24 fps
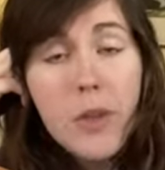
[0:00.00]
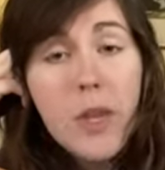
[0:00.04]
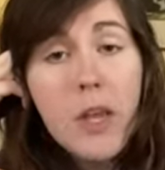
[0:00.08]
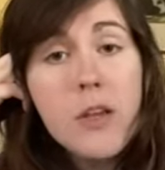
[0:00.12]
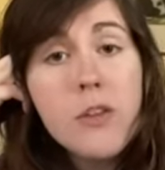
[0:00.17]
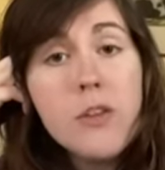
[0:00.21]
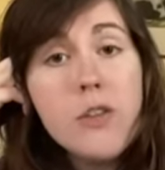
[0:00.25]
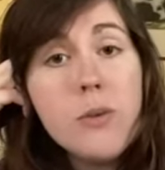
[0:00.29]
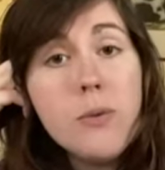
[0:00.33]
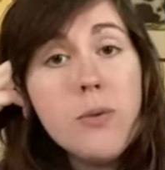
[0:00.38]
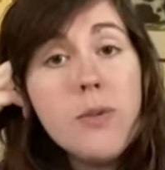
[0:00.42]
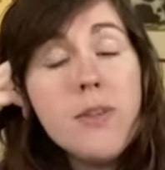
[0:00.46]

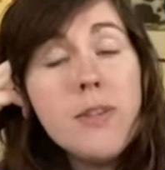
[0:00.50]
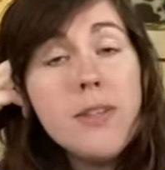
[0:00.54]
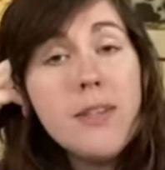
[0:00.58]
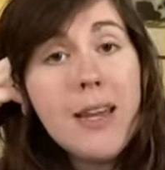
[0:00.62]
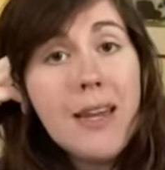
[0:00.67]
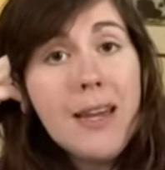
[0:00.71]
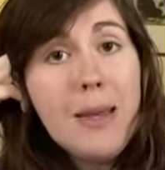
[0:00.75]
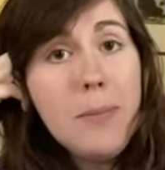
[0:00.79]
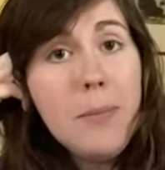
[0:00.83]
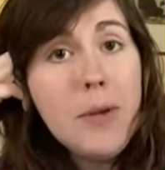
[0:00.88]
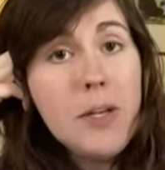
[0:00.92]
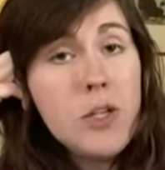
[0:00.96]
So at the
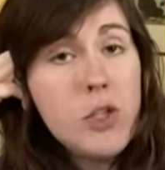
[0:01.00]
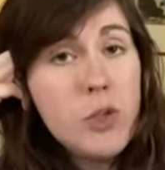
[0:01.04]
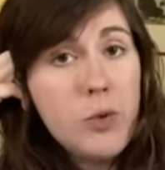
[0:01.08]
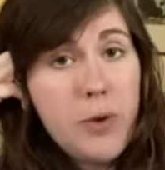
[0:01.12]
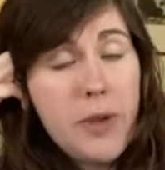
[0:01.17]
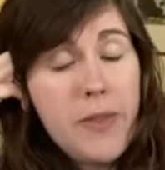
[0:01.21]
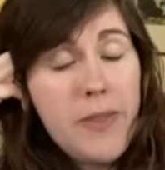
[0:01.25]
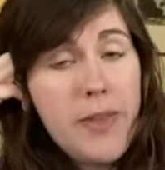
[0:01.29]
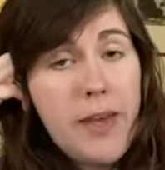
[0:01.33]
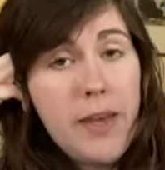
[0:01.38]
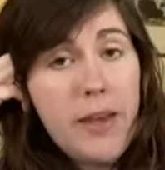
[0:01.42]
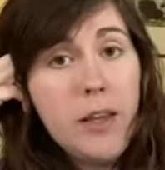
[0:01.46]
time I
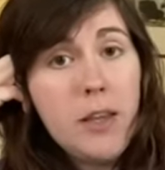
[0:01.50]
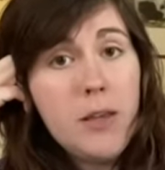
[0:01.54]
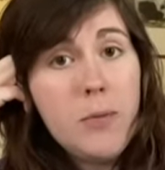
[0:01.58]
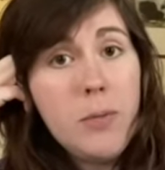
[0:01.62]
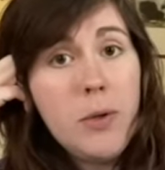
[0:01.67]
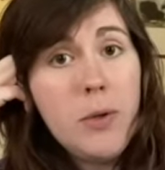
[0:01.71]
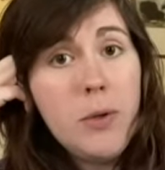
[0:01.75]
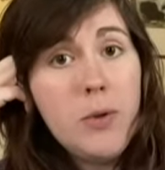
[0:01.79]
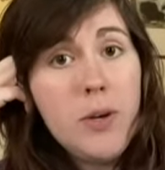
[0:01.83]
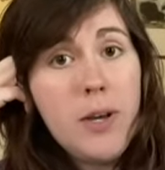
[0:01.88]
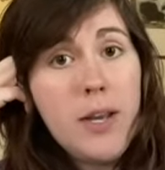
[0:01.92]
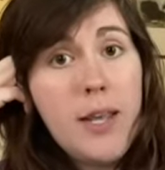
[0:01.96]
joined that
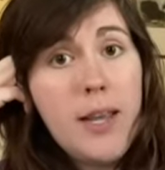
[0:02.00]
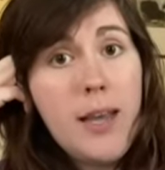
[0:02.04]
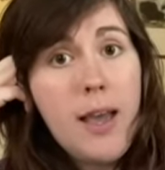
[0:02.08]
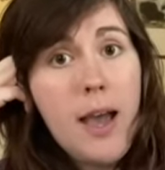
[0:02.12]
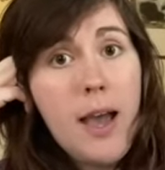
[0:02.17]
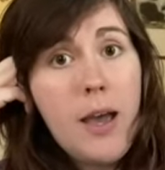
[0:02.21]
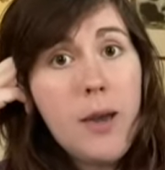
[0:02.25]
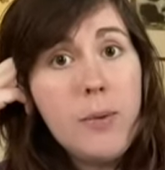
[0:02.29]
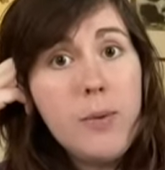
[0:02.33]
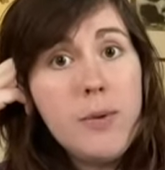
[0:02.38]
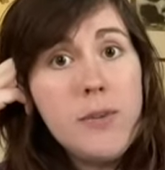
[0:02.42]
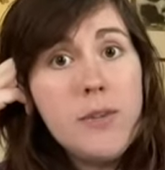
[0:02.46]
community,
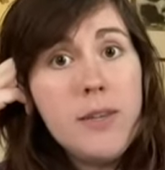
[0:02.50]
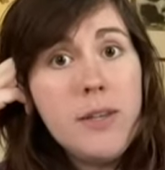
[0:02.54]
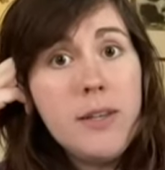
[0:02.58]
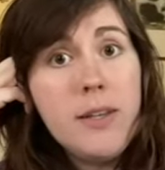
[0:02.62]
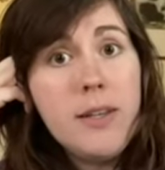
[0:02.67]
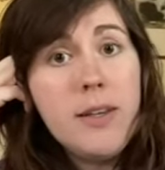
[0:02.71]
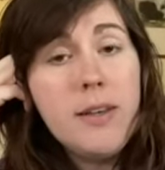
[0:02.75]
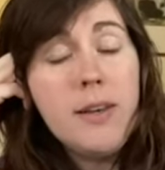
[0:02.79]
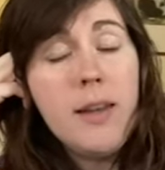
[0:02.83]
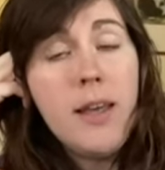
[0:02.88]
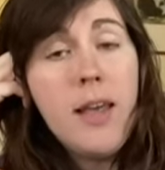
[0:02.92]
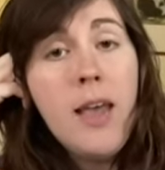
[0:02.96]
I was
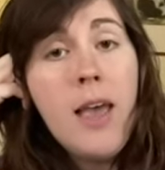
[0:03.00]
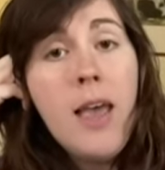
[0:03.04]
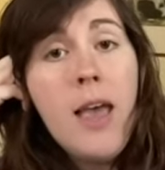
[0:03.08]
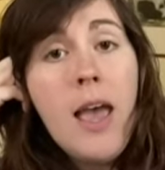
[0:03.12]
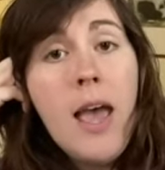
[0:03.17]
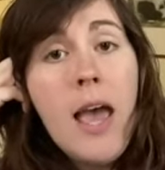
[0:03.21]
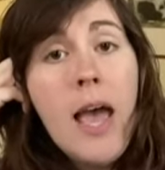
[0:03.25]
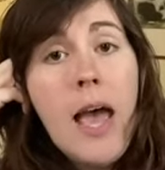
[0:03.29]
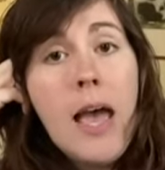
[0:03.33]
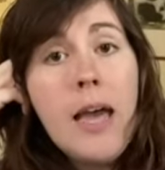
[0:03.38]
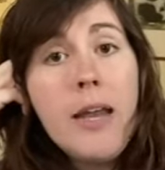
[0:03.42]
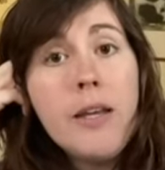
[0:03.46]
in
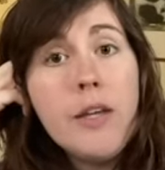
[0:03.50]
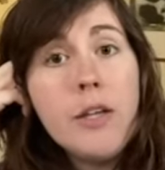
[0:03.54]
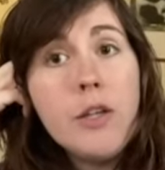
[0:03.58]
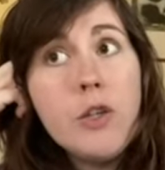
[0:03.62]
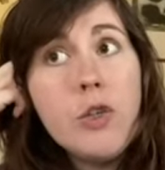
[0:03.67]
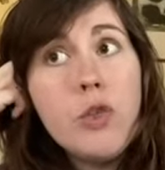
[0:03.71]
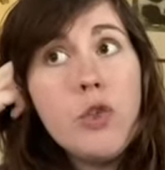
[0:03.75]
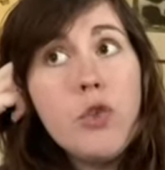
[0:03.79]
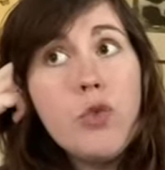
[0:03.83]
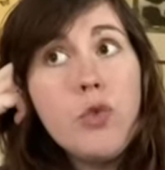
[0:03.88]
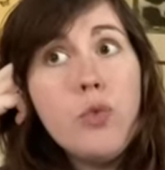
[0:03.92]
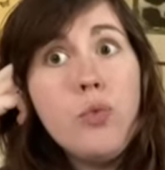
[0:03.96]
an
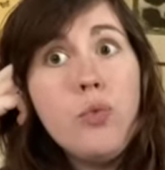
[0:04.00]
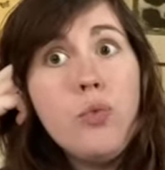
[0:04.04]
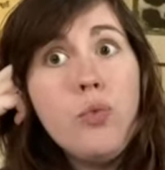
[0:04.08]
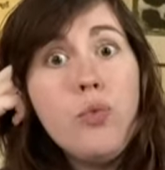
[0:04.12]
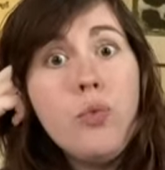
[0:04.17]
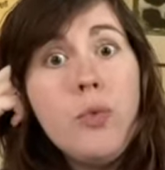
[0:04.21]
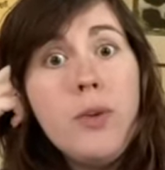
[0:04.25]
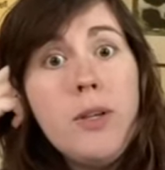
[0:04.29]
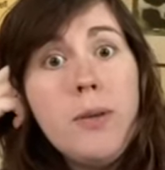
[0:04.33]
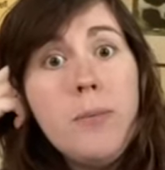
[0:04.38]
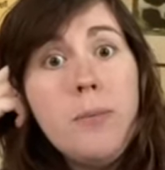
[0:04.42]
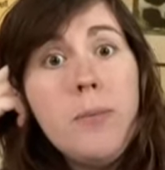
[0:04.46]

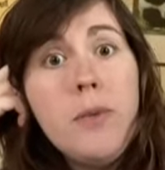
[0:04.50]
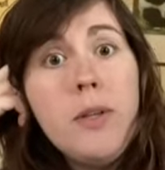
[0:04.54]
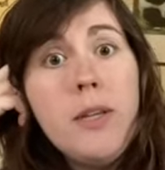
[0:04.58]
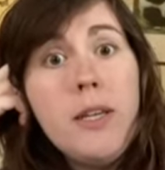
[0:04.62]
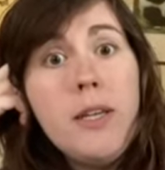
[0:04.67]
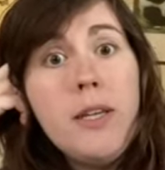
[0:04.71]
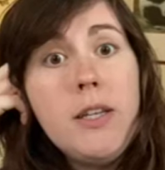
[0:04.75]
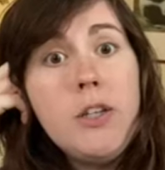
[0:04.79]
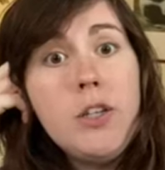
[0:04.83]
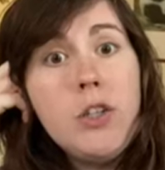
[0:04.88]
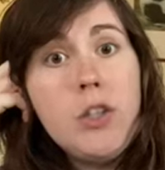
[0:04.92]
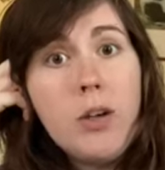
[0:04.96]

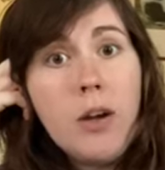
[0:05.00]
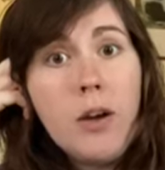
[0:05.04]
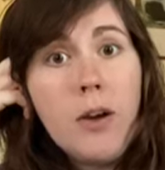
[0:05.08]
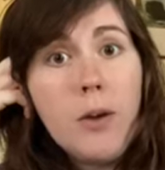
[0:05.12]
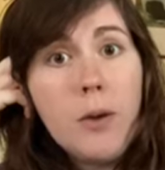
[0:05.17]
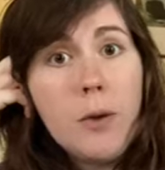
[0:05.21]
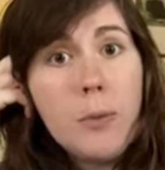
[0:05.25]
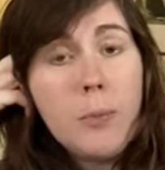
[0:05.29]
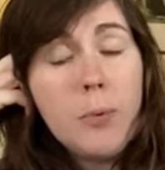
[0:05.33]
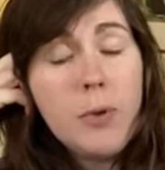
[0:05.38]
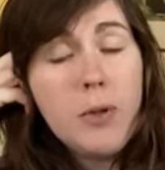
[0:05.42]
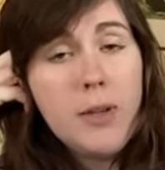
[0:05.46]
extremely
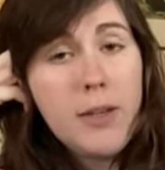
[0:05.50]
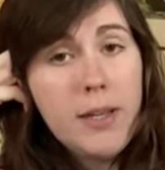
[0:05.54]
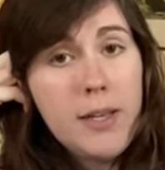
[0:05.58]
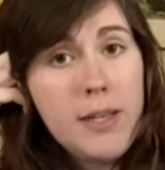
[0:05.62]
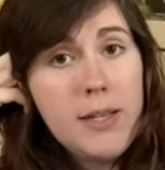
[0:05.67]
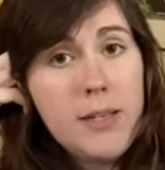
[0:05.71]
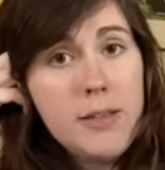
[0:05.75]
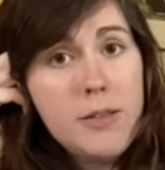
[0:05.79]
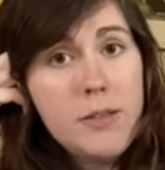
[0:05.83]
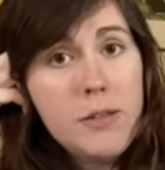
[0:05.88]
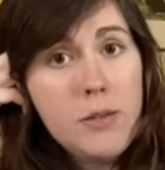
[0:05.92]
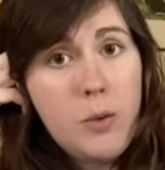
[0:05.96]
dark
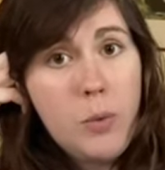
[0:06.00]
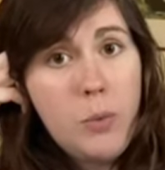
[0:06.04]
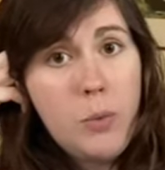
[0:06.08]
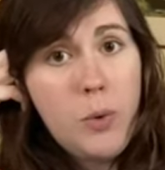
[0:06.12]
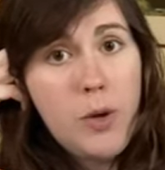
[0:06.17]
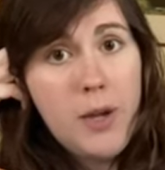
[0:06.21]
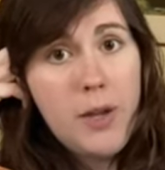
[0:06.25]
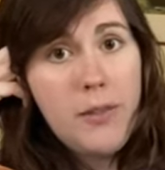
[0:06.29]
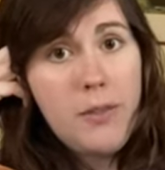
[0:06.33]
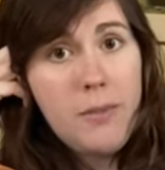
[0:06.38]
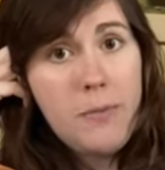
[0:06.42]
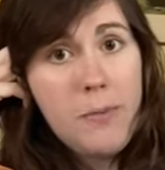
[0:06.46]
place
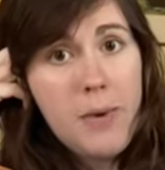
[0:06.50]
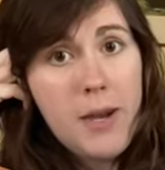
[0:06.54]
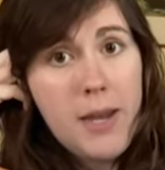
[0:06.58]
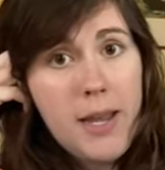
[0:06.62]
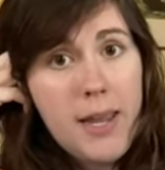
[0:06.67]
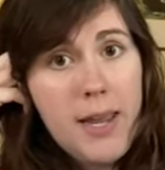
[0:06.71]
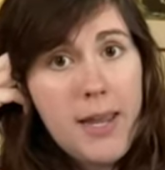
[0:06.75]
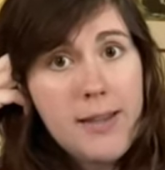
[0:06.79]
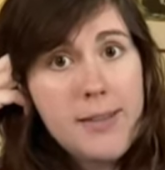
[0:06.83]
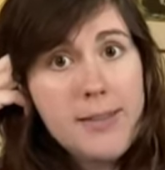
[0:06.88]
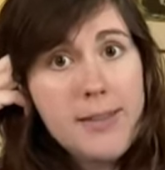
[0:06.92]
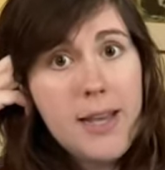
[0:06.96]
with my
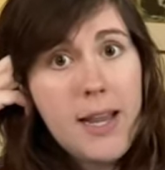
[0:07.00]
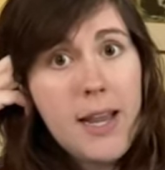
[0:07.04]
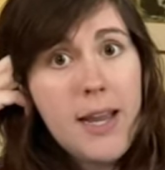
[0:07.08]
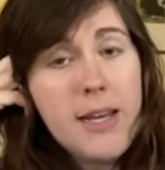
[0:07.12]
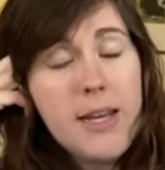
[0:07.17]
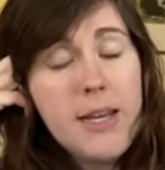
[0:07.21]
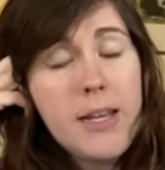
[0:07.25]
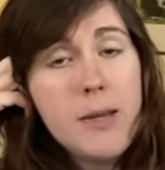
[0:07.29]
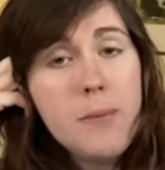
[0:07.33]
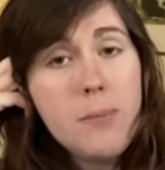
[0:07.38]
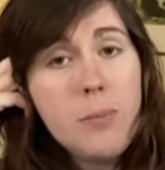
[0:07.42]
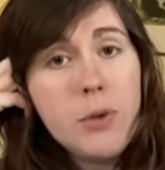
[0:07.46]

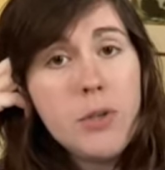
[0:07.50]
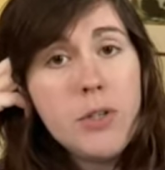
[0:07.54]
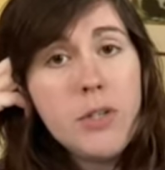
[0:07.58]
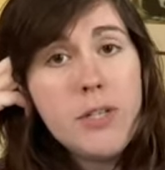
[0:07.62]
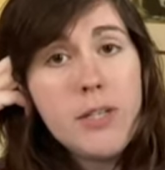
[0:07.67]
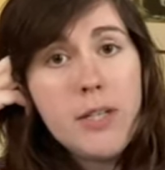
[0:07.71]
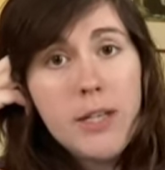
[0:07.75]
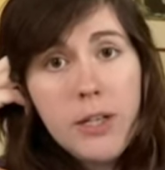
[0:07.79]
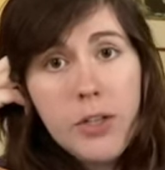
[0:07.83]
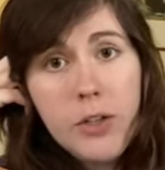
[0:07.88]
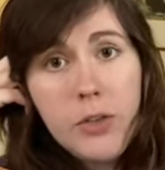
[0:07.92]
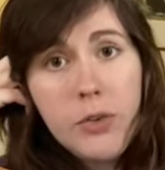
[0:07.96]
anxiety,
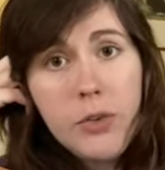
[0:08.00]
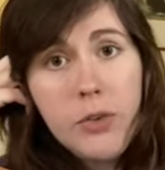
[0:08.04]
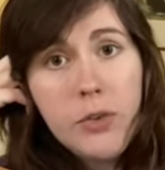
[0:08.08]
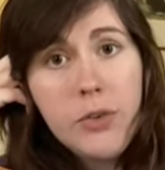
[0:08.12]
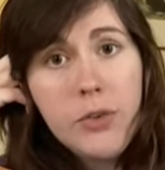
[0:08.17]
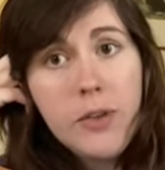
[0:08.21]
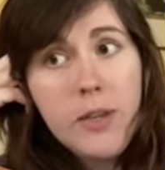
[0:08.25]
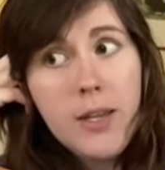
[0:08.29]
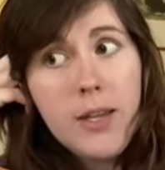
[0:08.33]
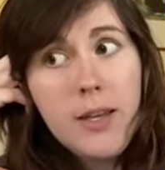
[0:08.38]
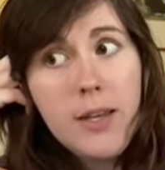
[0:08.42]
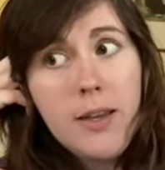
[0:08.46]

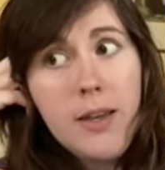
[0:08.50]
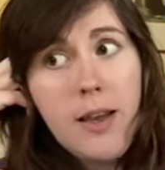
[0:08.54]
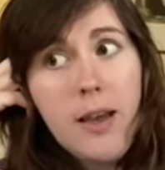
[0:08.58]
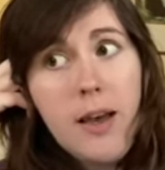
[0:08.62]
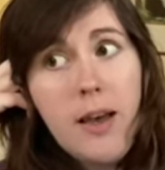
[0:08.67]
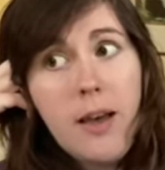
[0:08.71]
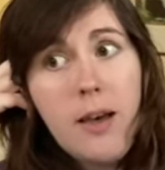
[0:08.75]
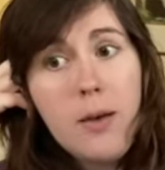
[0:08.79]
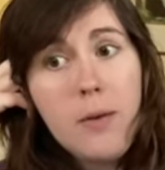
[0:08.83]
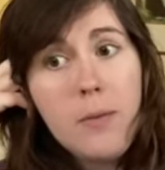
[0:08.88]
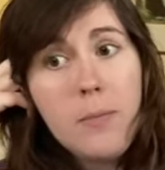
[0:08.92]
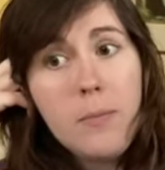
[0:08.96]
particularly
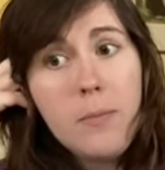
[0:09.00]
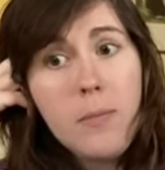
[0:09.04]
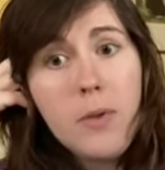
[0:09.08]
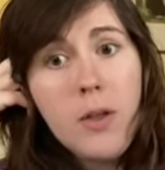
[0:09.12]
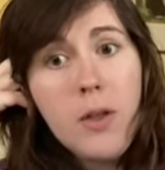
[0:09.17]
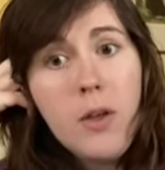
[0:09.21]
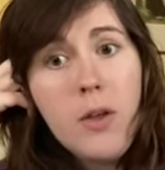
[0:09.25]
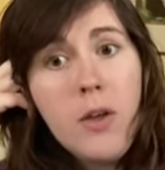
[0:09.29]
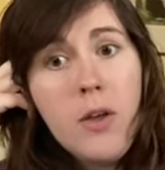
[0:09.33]
um,